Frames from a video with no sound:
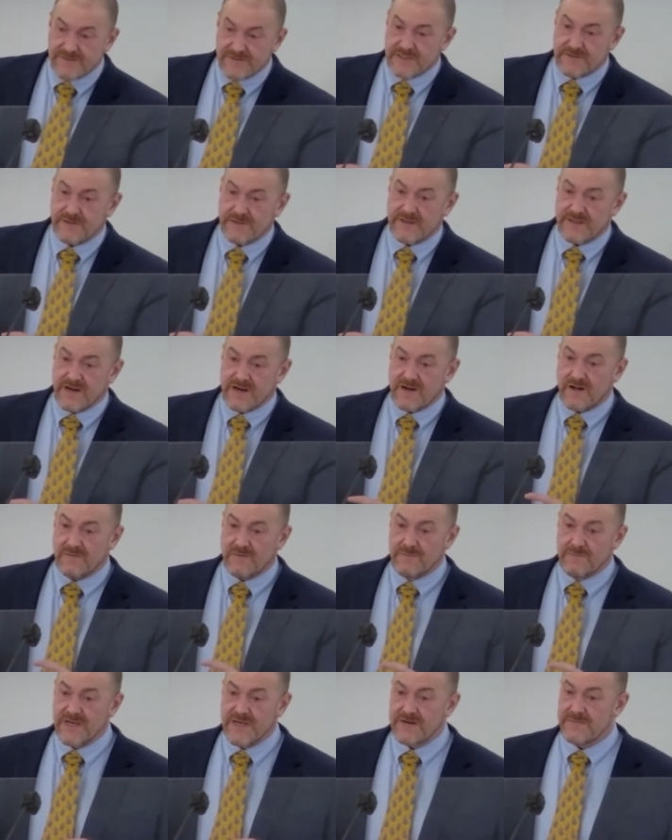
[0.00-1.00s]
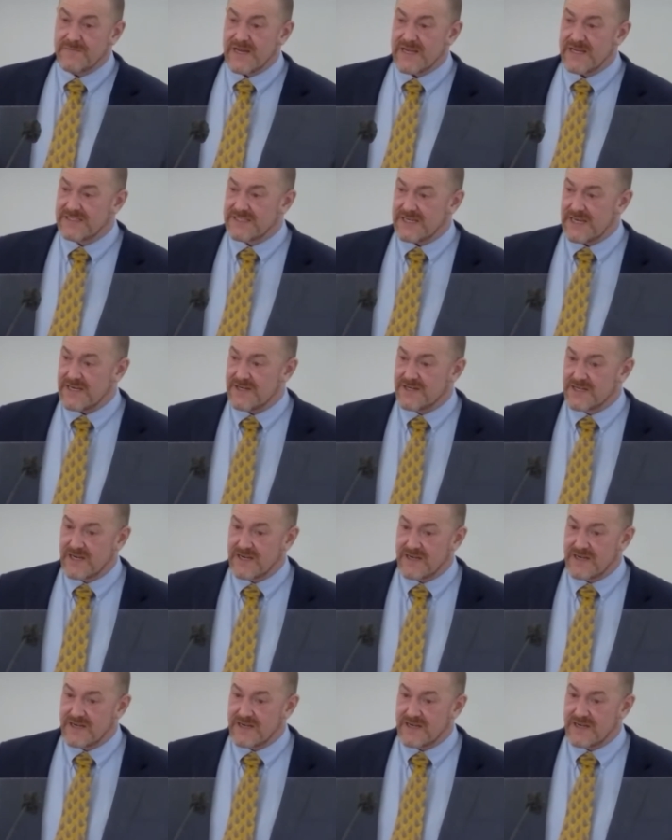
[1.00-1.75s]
is what they call minimization.